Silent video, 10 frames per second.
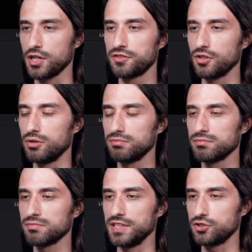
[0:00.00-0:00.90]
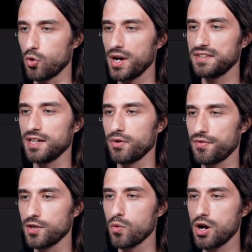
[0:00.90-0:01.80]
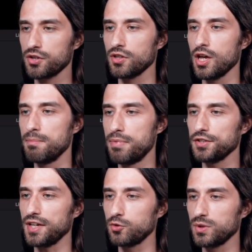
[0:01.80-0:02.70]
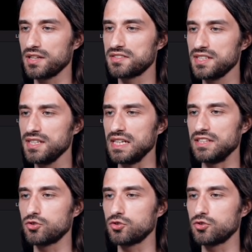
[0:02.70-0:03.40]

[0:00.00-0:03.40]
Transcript: So it's great, everything works, but as we can see, it's